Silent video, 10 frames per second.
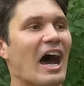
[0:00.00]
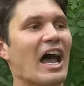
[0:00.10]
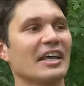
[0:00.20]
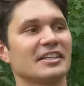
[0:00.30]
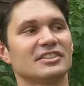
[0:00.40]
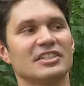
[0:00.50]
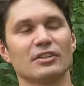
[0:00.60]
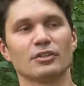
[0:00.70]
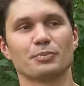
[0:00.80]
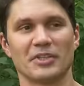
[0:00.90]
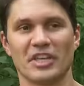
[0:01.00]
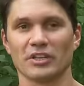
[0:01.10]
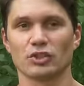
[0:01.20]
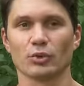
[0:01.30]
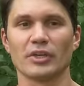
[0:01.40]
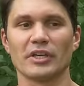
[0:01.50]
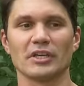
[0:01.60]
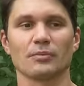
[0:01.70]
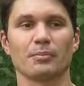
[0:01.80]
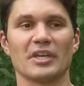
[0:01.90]
I could see those
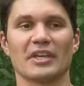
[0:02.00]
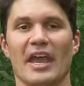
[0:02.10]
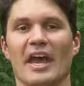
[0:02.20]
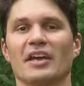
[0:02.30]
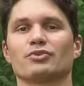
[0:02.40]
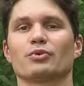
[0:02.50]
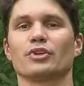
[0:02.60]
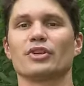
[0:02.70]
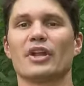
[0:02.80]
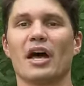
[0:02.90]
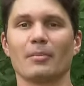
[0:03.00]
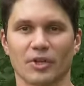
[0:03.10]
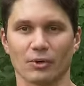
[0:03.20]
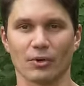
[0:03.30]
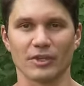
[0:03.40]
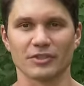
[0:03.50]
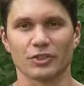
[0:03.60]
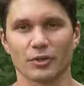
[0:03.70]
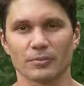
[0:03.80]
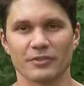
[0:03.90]
potentially being astronomical in
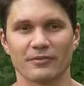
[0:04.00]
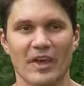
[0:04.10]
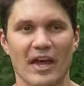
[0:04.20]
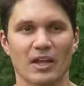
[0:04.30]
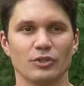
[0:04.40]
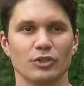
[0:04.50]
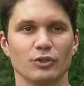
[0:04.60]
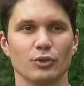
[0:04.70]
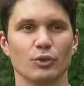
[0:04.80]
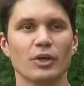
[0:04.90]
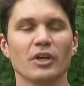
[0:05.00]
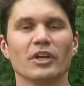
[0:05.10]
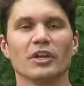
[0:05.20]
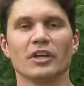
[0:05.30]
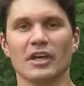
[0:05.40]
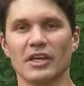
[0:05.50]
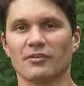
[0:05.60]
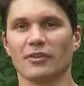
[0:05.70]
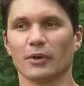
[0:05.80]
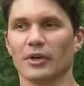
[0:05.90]
terms of value
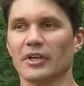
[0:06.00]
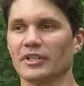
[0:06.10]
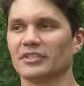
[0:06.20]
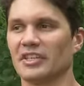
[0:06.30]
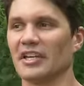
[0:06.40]
if there is an